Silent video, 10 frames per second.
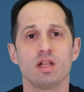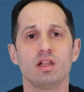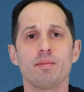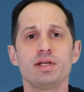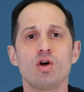
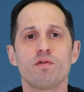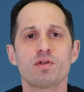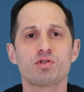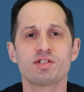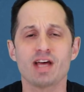Let me know if
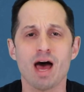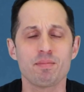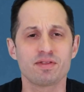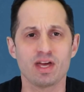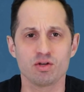there's a
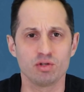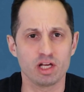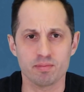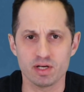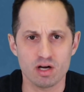topic that you'd
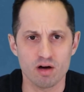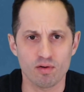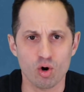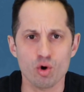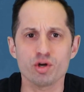like me to
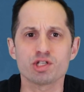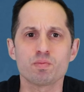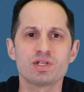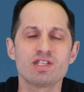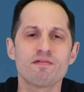cover or a
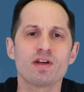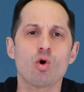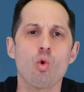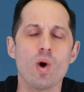specific